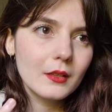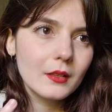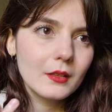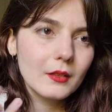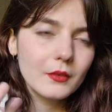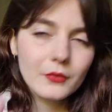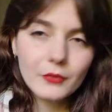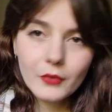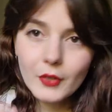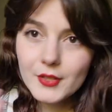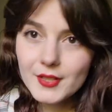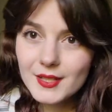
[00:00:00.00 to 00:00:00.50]

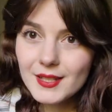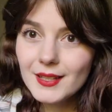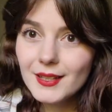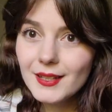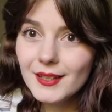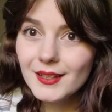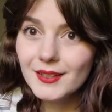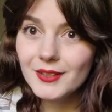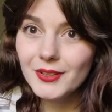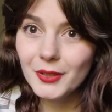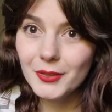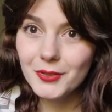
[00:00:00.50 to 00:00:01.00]

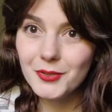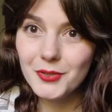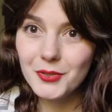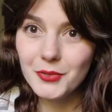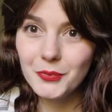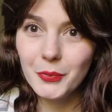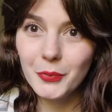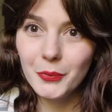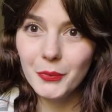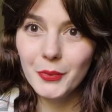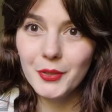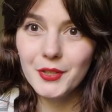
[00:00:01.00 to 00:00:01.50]
fuzzy
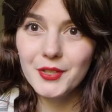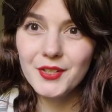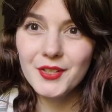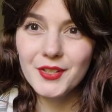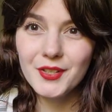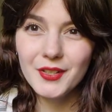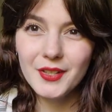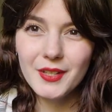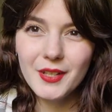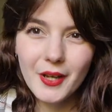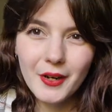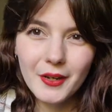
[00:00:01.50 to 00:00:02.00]

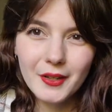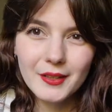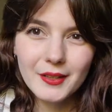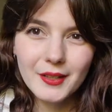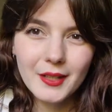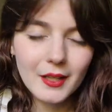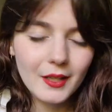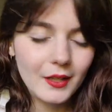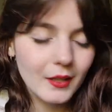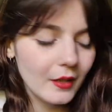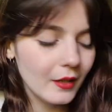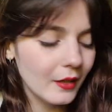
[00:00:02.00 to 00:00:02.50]
non-superwash
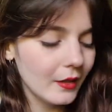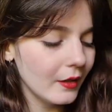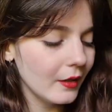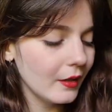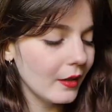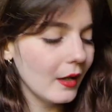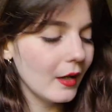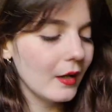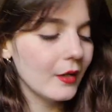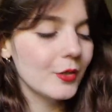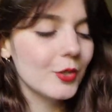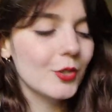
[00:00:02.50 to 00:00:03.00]
yarn
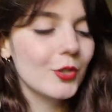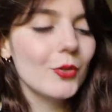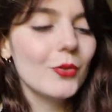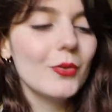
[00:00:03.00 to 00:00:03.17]
show